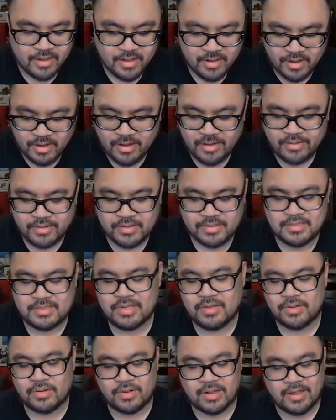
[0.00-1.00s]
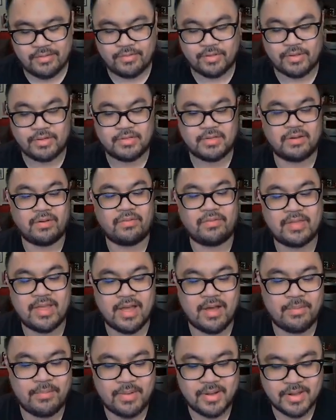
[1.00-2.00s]
a single evolution of
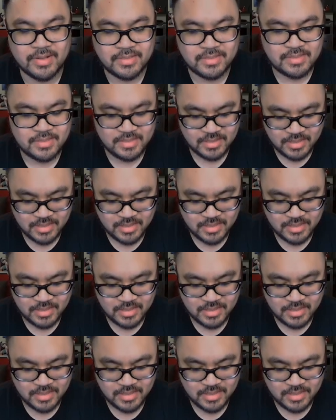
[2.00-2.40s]
Galmon's